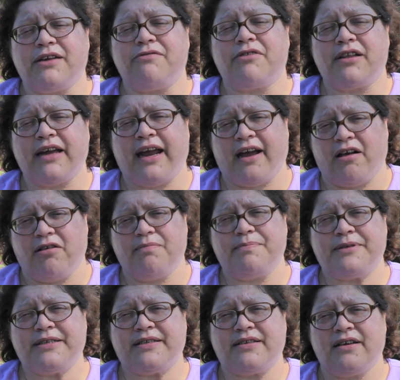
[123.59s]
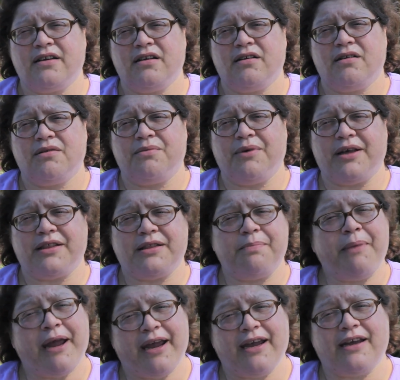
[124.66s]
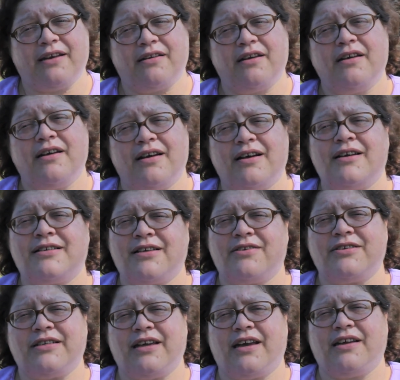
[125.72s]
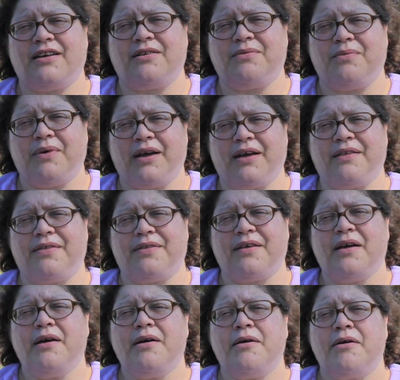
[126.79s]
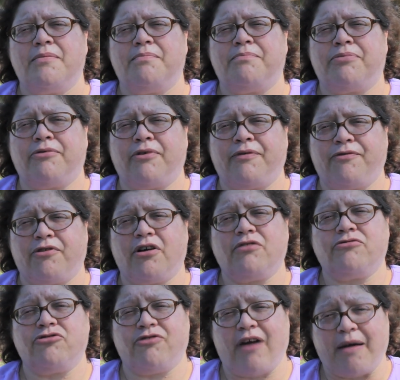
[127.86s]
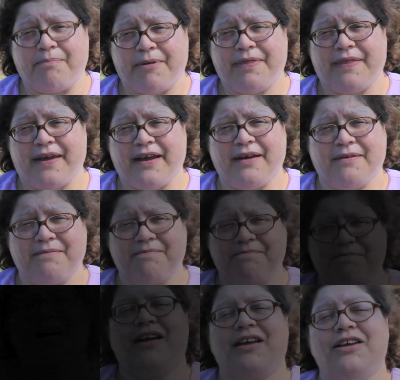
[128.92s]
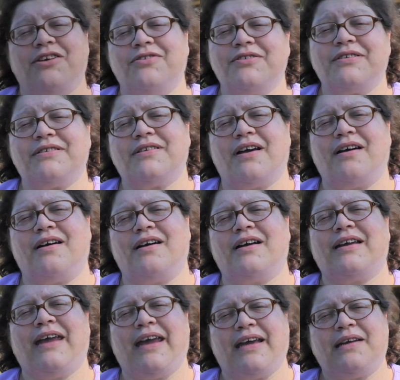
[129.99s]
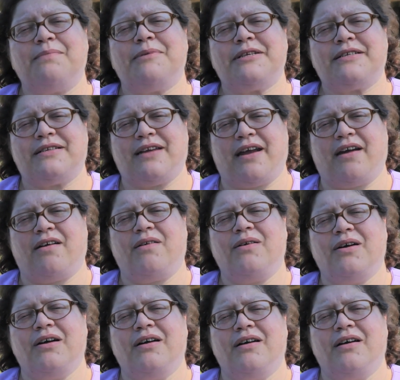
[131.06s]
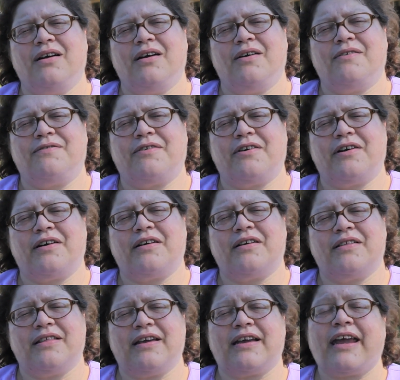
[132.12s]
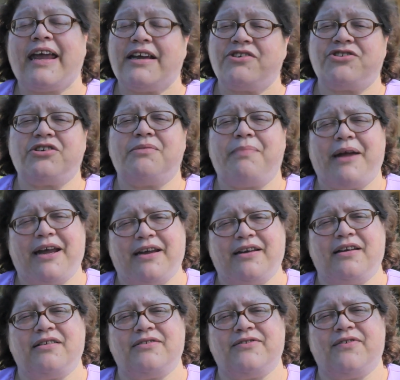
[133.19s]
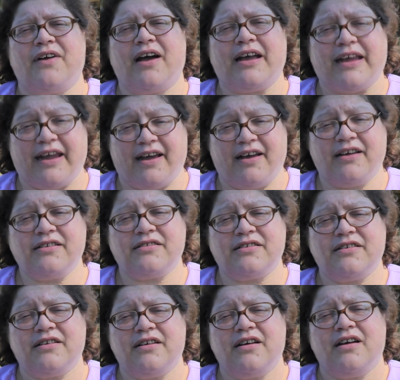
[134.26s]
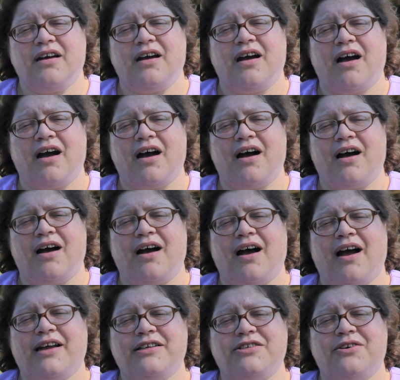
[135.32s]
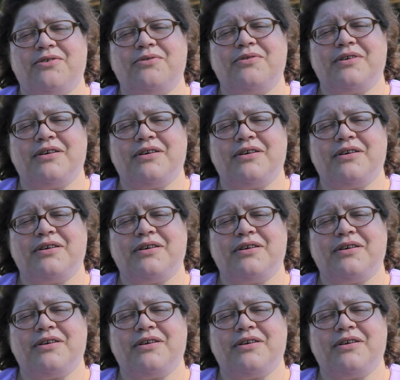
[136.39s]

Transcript: really helps with the pain associated with peripheral neuropathy. I use uh, cannabis now for the occasional pain I get. Uh, I don't